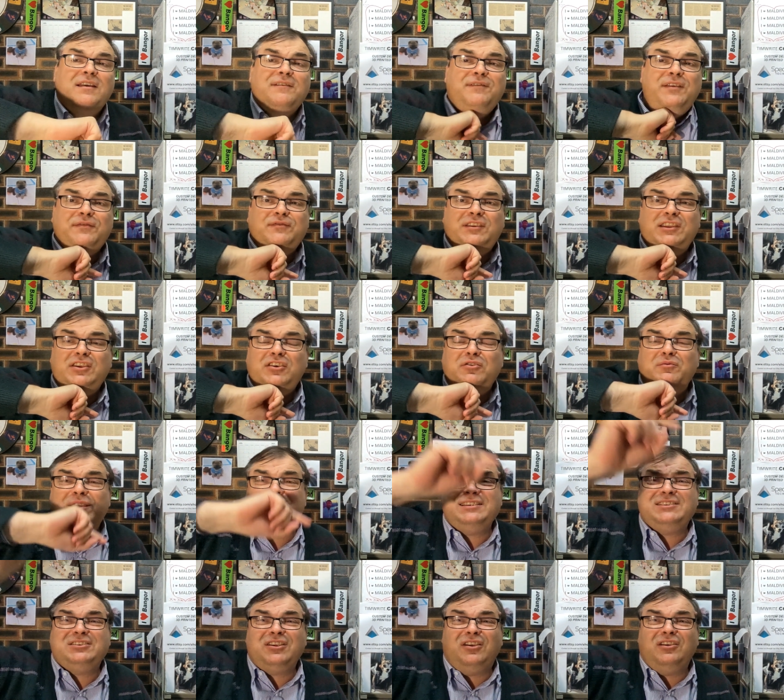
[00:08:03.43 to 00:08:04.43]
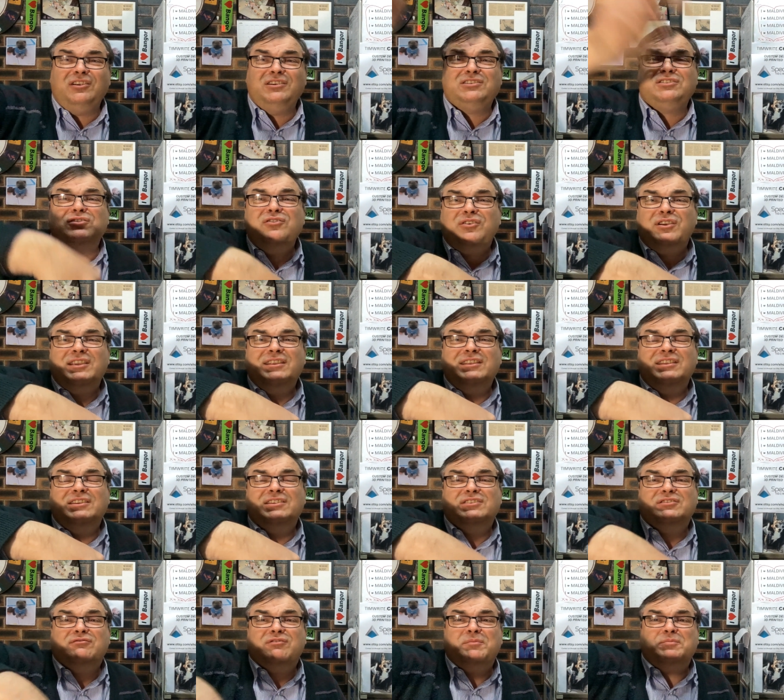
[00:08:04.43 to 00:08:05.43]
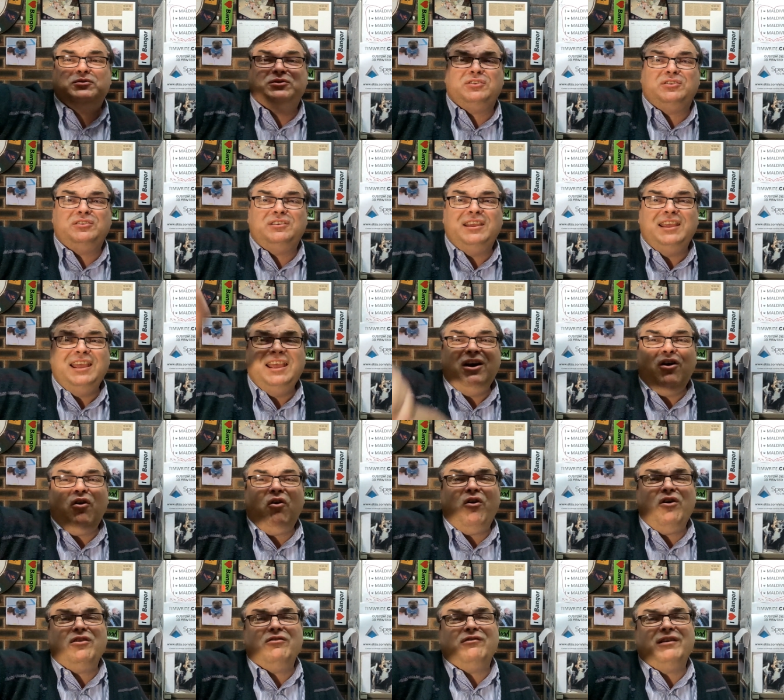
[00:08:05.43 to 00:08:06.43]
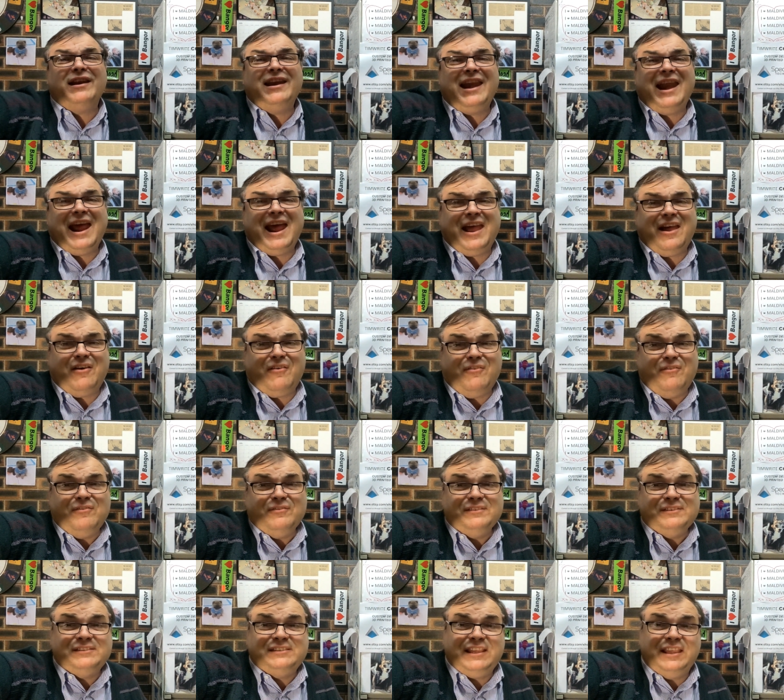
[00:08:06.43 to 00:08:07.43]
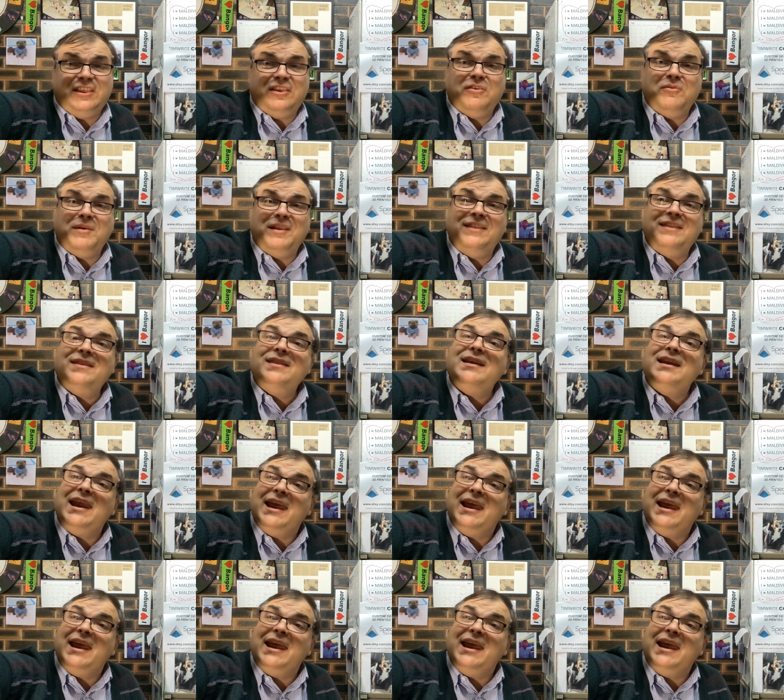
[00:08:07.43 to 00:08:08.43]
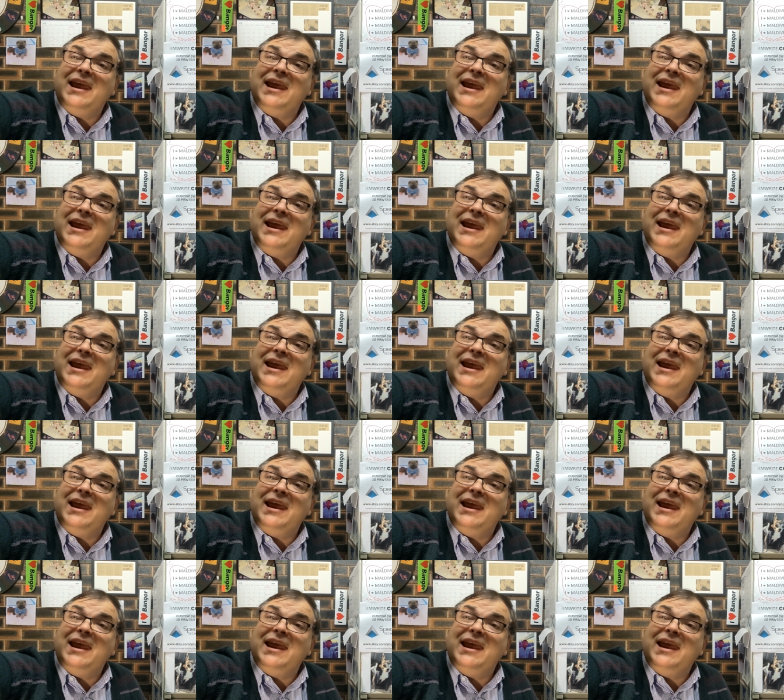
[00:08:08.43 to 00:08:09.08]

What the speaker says: $50, look in the description. Order it now. See you in the next one.